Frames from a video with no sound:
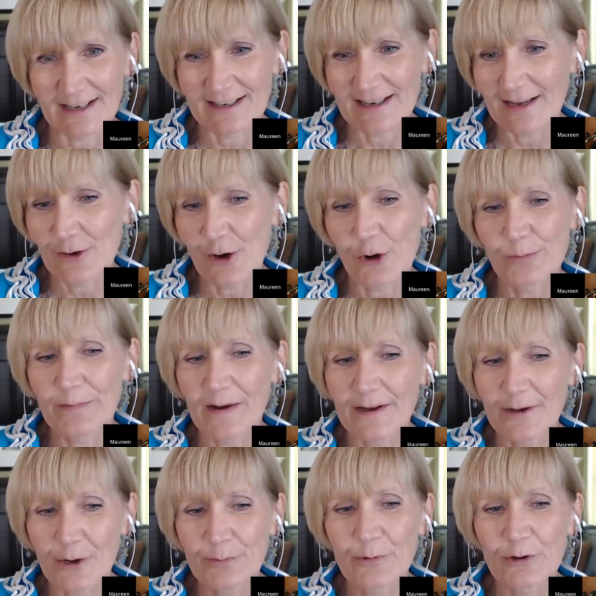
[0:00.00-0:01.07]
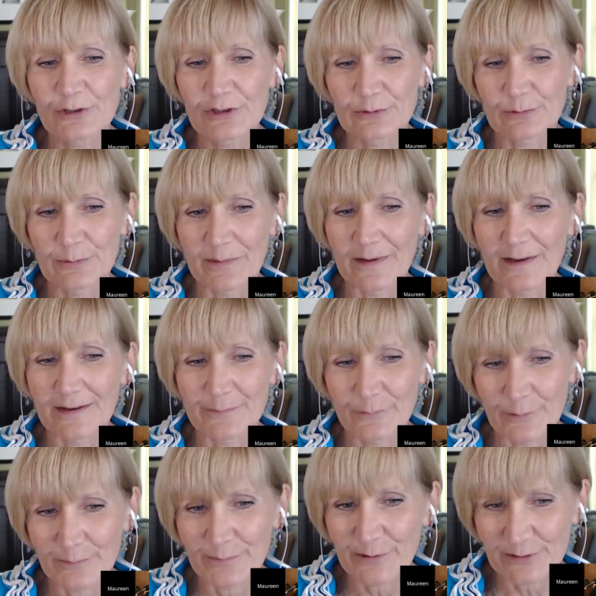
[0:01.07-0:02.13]
I, I hope I hope coaches will bu-
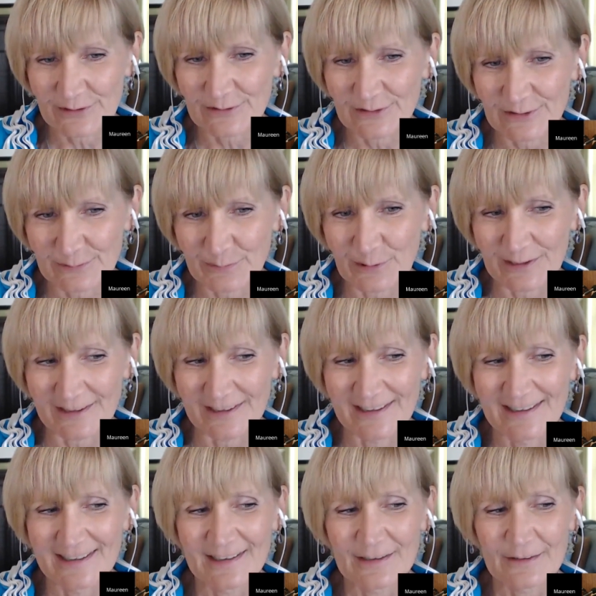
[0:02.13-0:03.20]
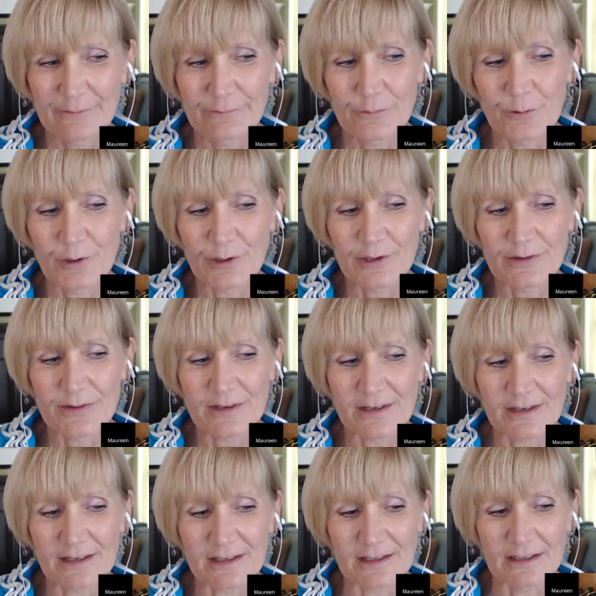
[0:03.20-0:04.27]
will purchase this book for
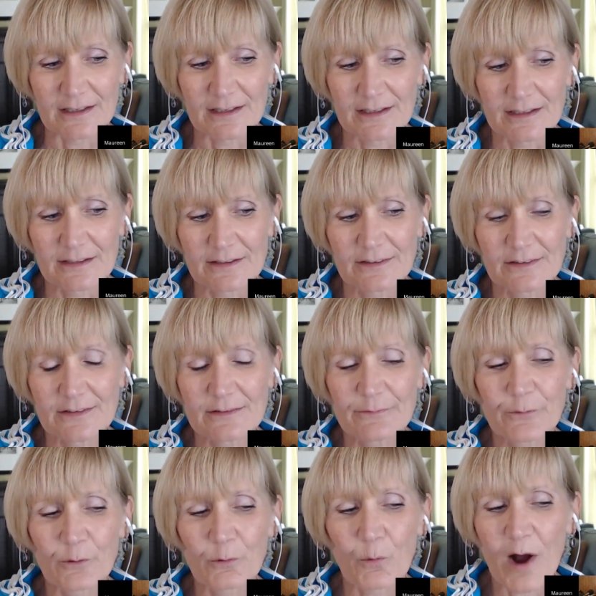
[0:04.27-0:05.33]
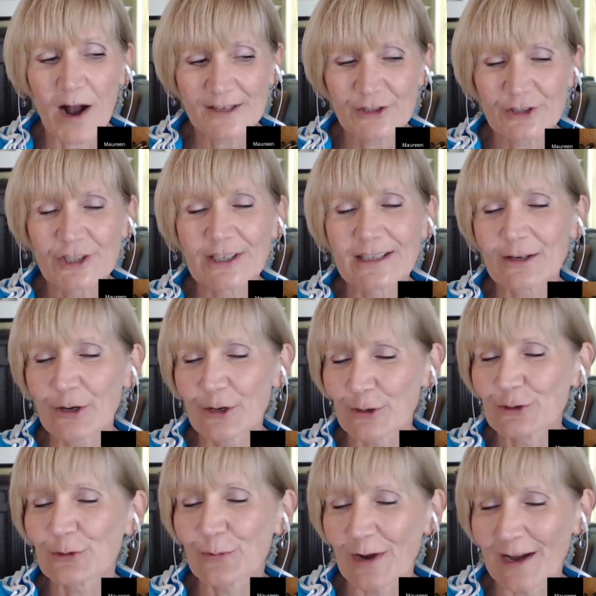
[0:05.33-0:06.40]
the for watching
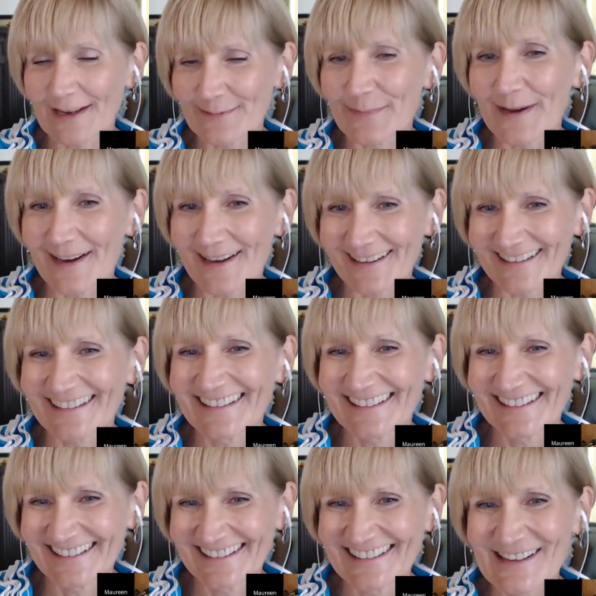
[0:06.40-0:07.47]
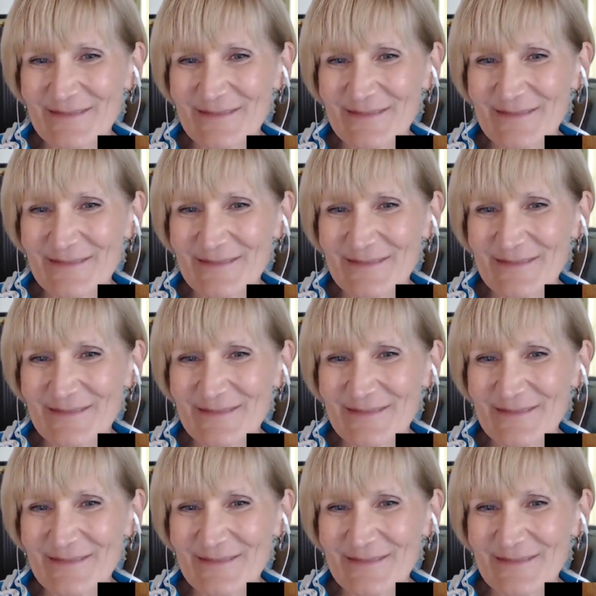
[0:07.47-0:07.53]
Coach Weidenbach mm.